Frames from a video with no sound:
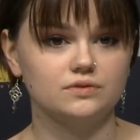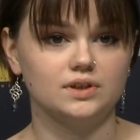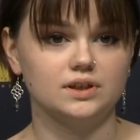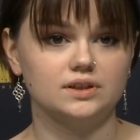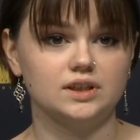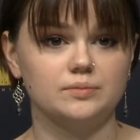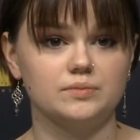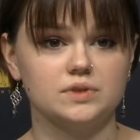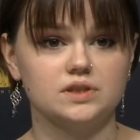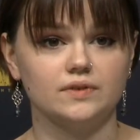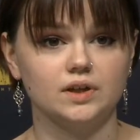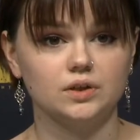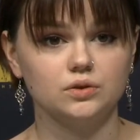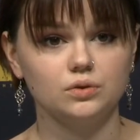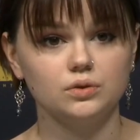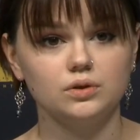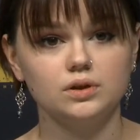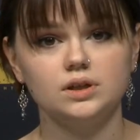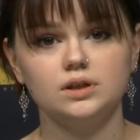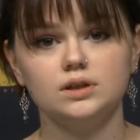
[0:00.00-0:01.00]
And that's
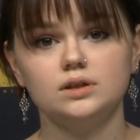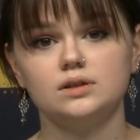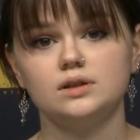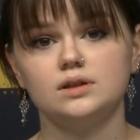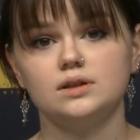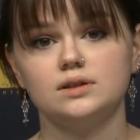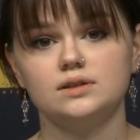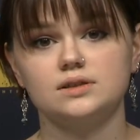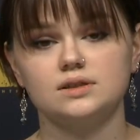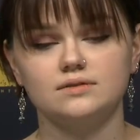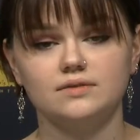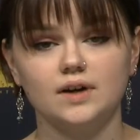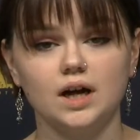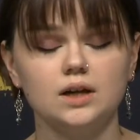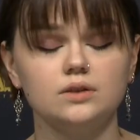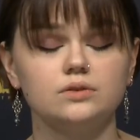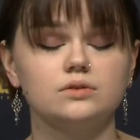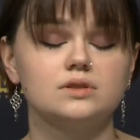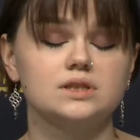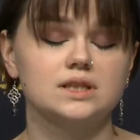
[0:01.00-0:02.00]
why
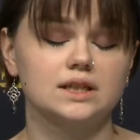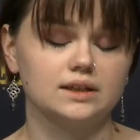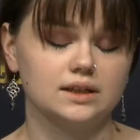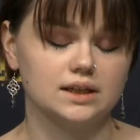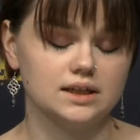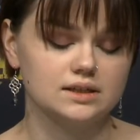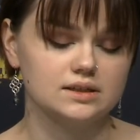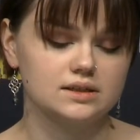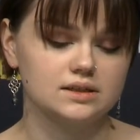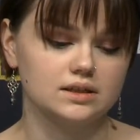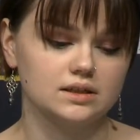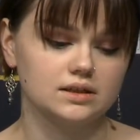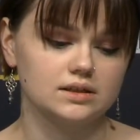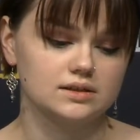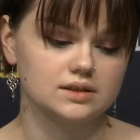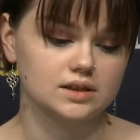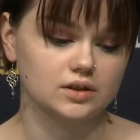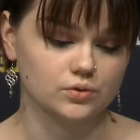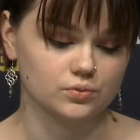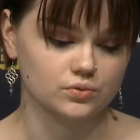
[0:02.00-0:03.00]
Germans
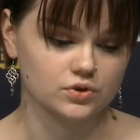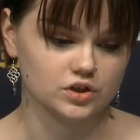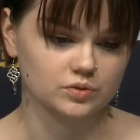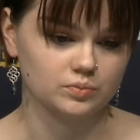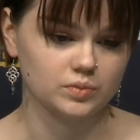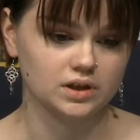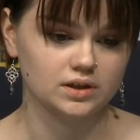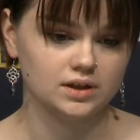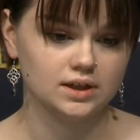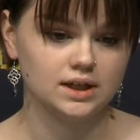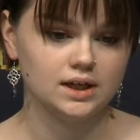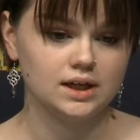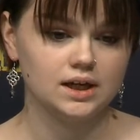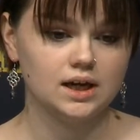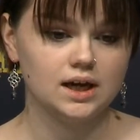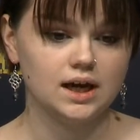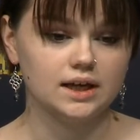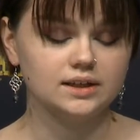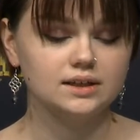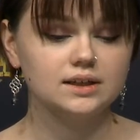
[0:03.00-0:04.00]
don't want to have
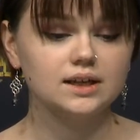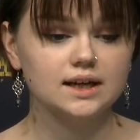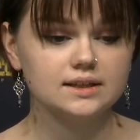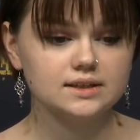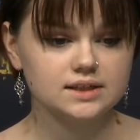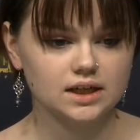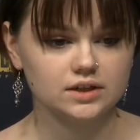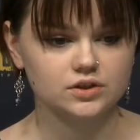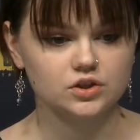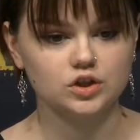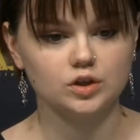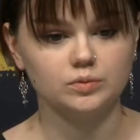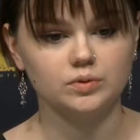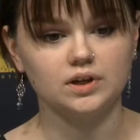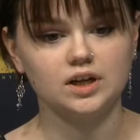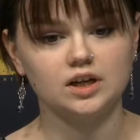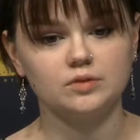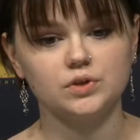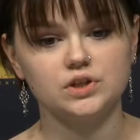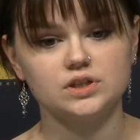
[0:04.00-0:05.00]
anything in common
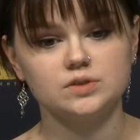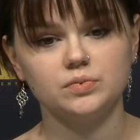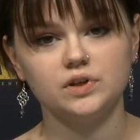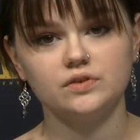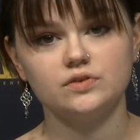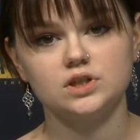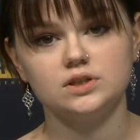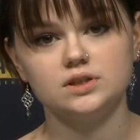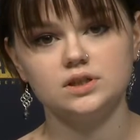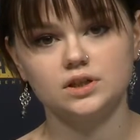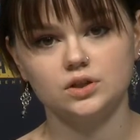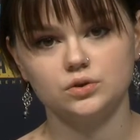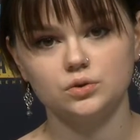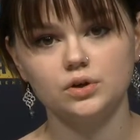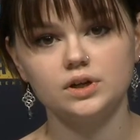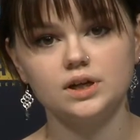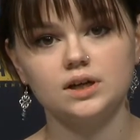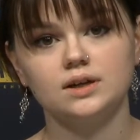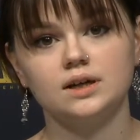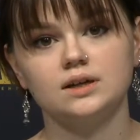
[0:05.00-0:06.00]
with the war,
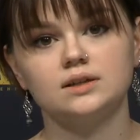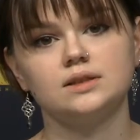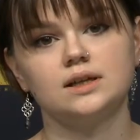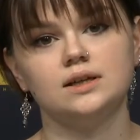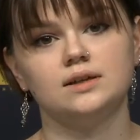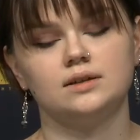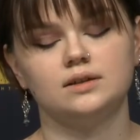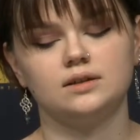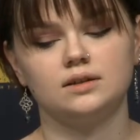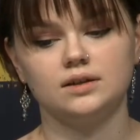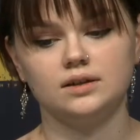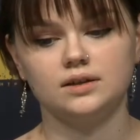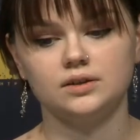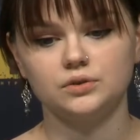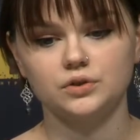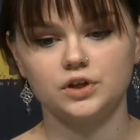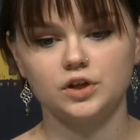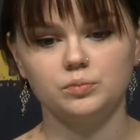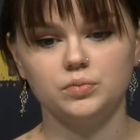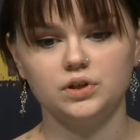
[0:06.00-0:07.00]
with the
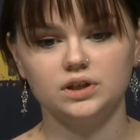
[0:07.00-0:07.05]
aggression.